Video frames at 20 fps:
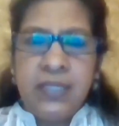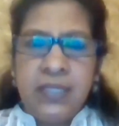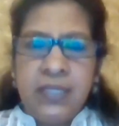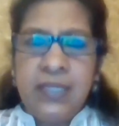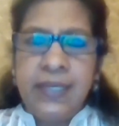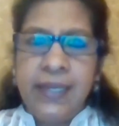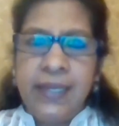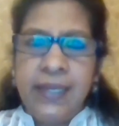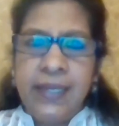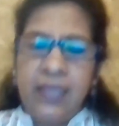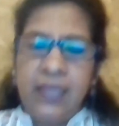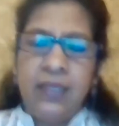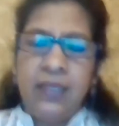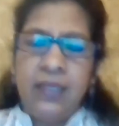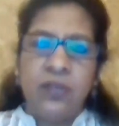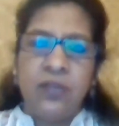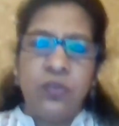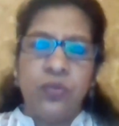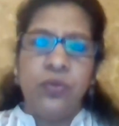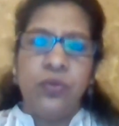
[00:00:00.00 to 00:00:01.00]

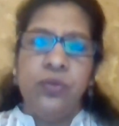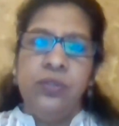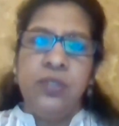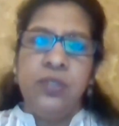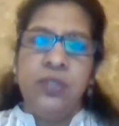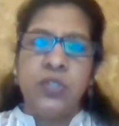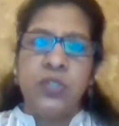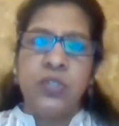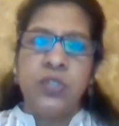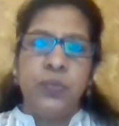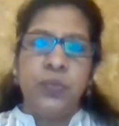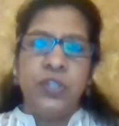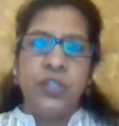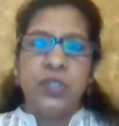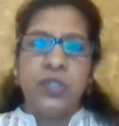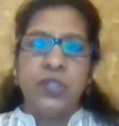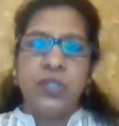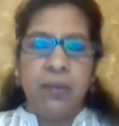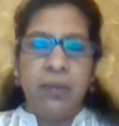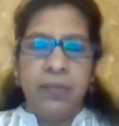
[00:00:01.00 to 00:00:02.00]
Presently, the roles
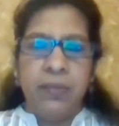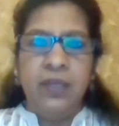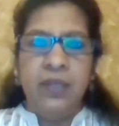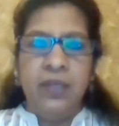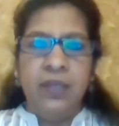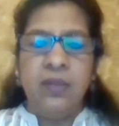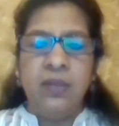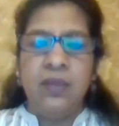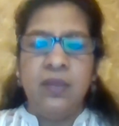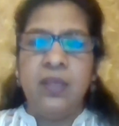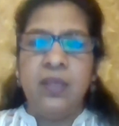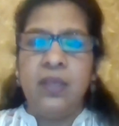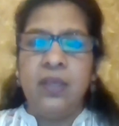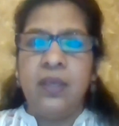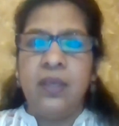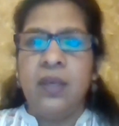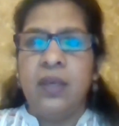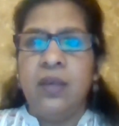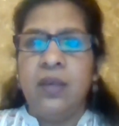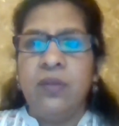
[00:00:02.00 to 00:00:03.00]
which come in
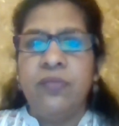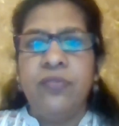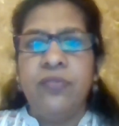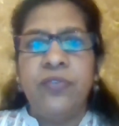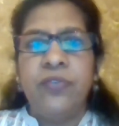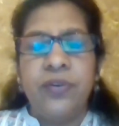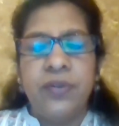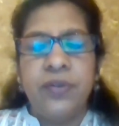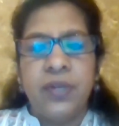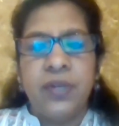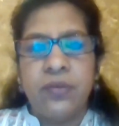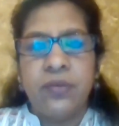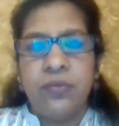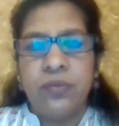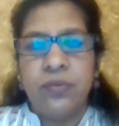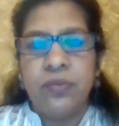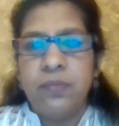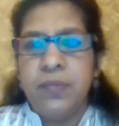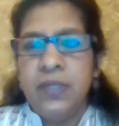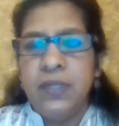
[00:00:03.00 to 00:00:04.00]
for
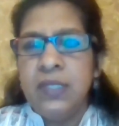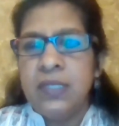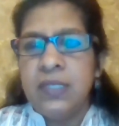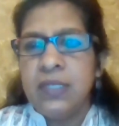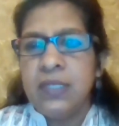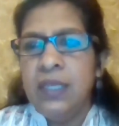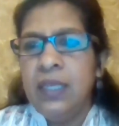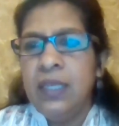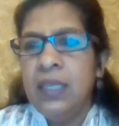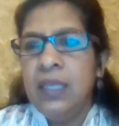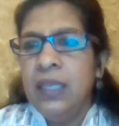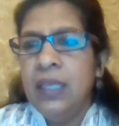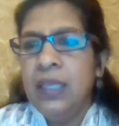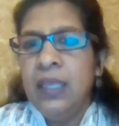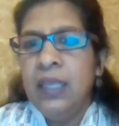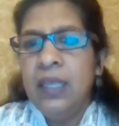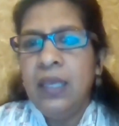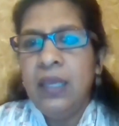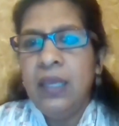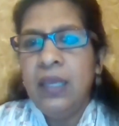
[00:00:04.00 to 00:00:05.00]
recruitment,
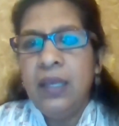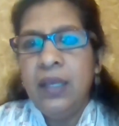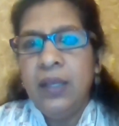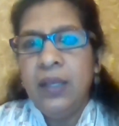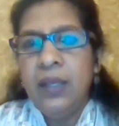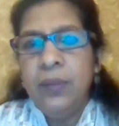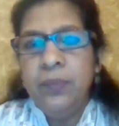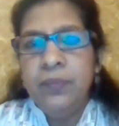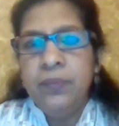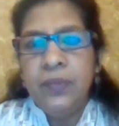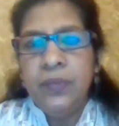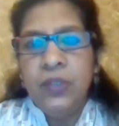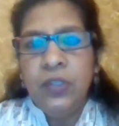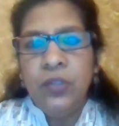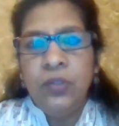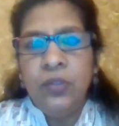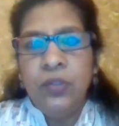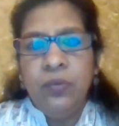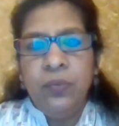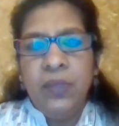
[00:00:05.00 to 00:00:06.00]

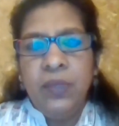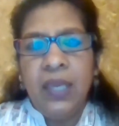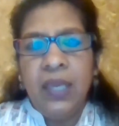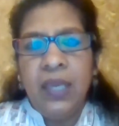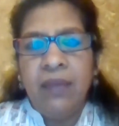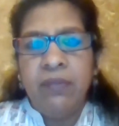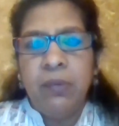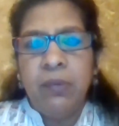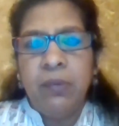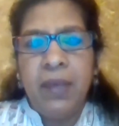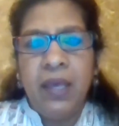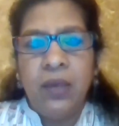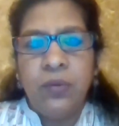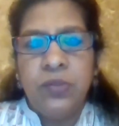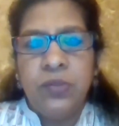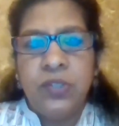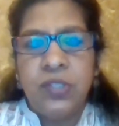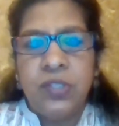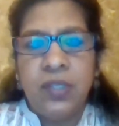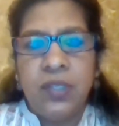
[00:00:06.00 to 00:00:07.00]
we have
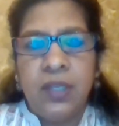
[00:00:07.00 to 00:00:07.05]
about